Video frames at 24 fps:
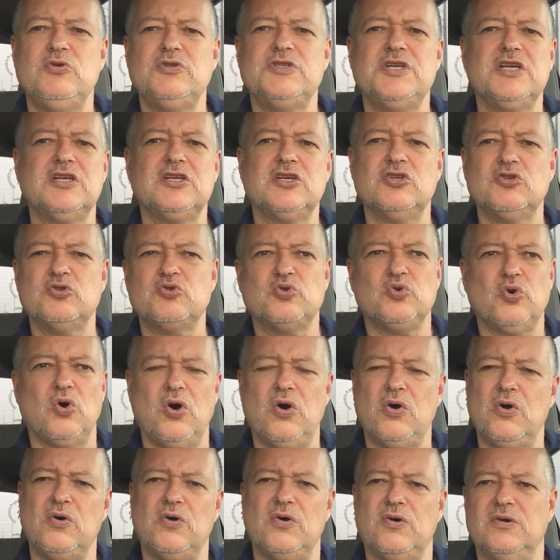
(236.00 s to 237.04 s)
in
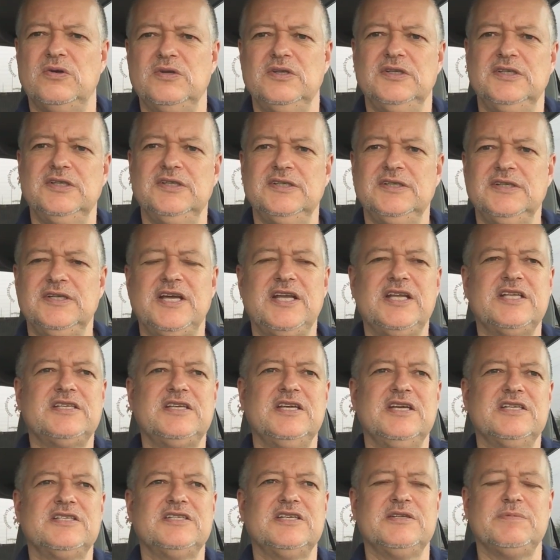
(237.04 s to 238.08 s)
control.
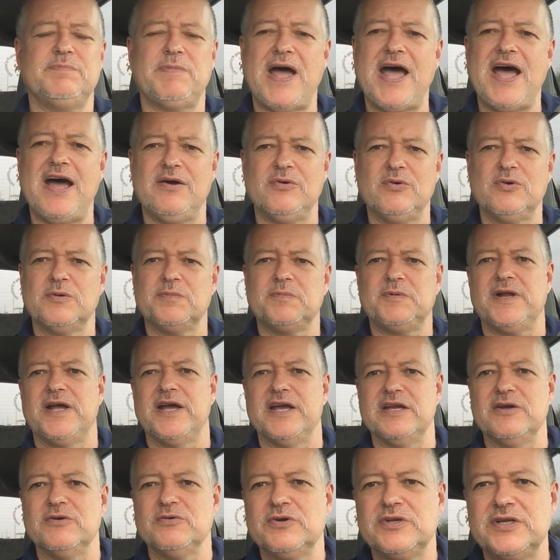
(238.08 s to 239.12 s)
It's a power
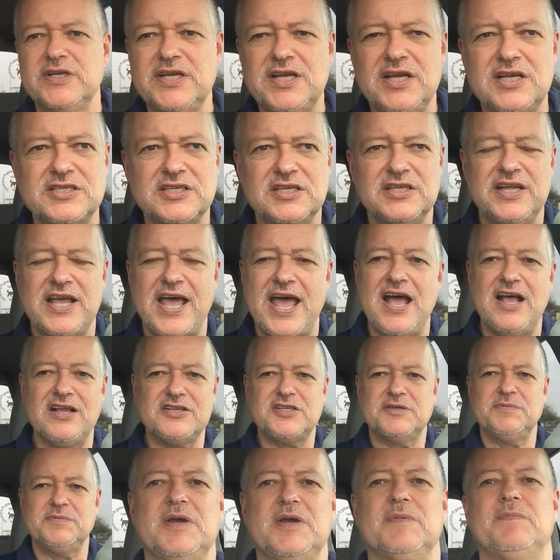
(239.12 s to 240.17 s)
play. It really is. It
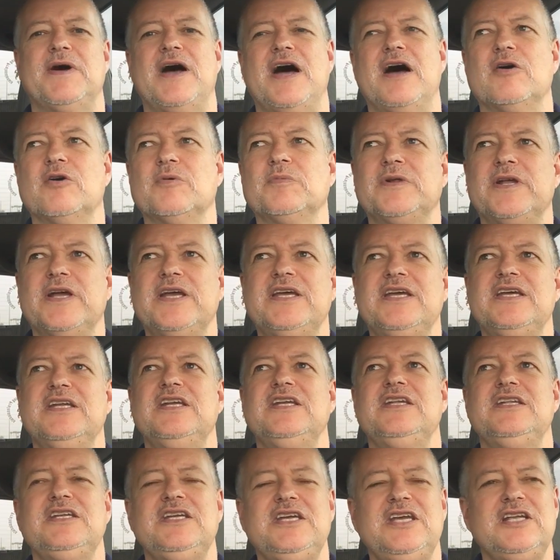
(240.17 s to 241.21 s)
has a power play, and
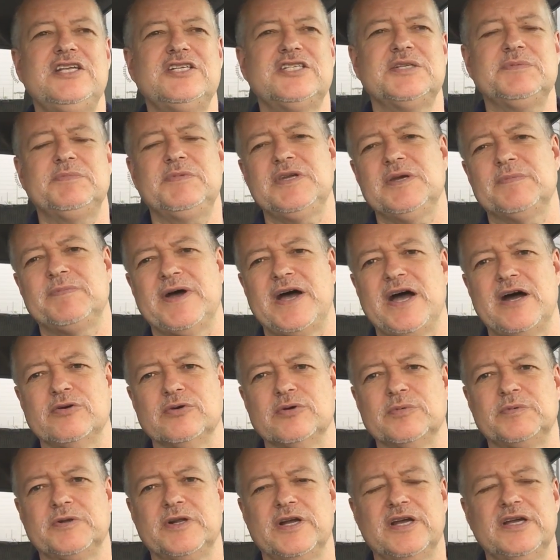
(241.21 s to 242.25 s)
it needs to be a
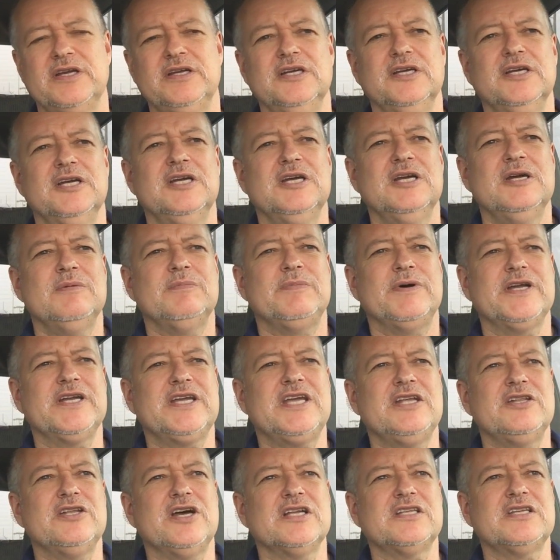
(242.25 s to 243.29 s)
power play. But
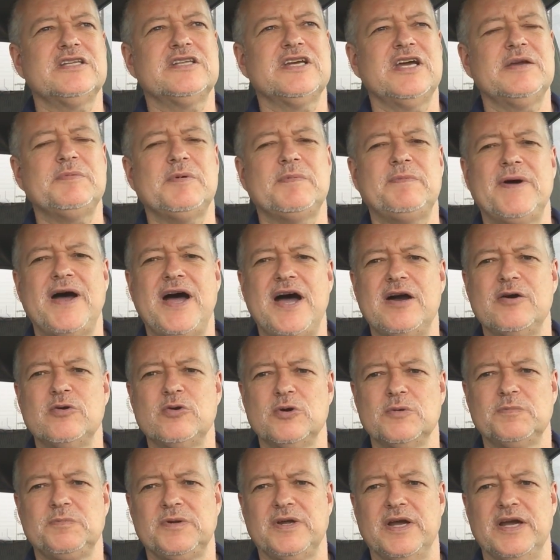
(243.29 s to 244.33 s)
again, not the type of
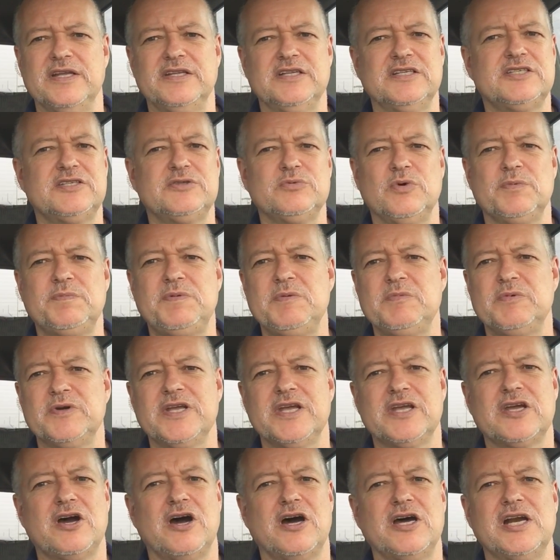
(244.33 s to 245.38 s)
power play, and this is where people
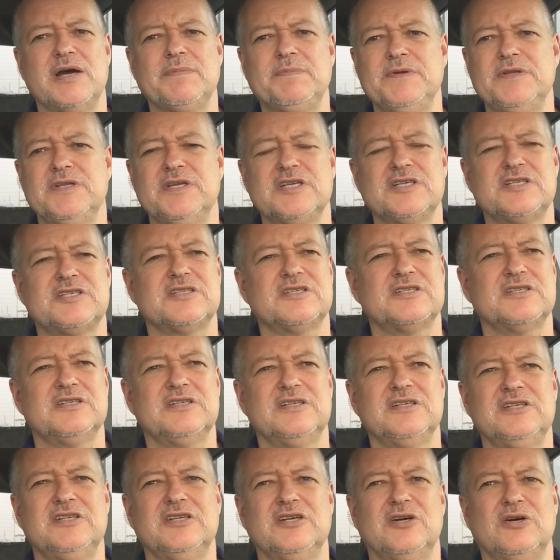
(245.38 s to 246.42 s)
get caught up in this,
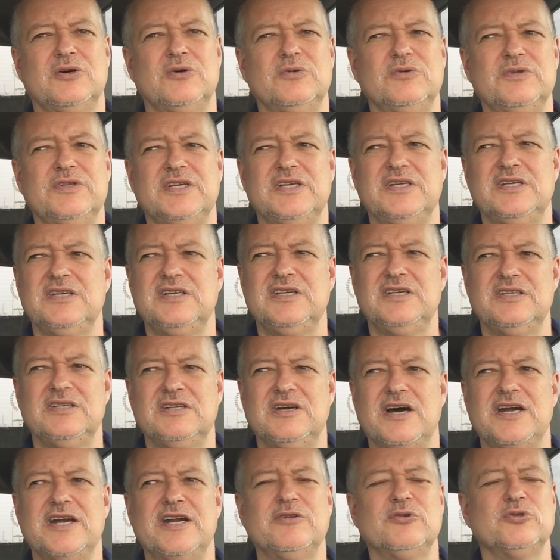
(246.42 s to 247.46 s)
in
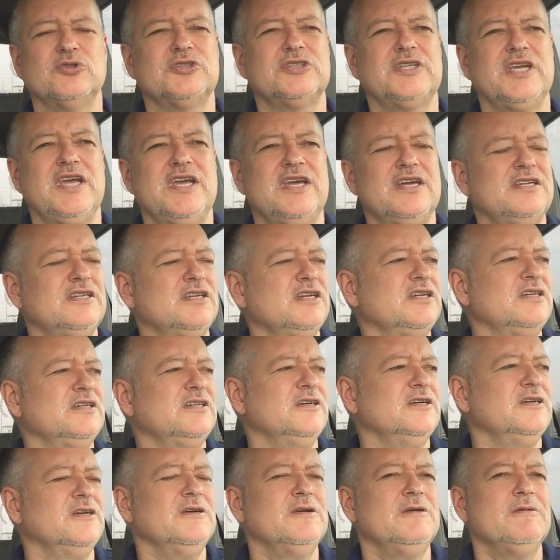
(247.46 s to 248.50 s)
not understanding,
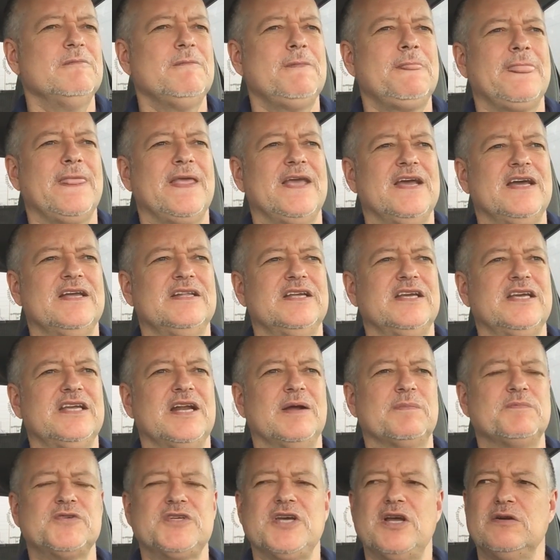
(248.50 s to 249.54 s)
and they get
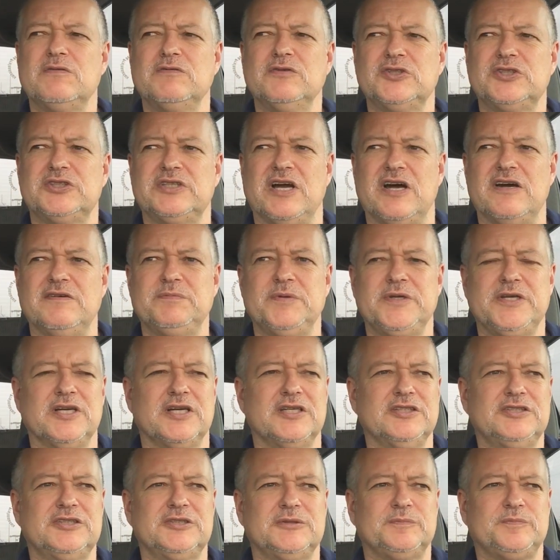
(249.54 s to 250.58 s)
upset over stuff
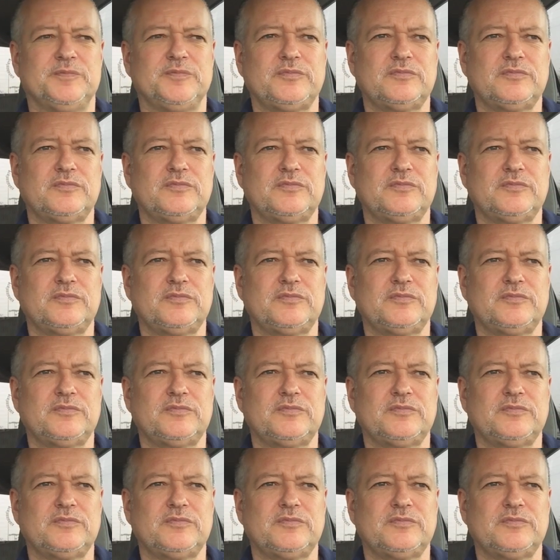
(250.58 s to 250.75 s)
because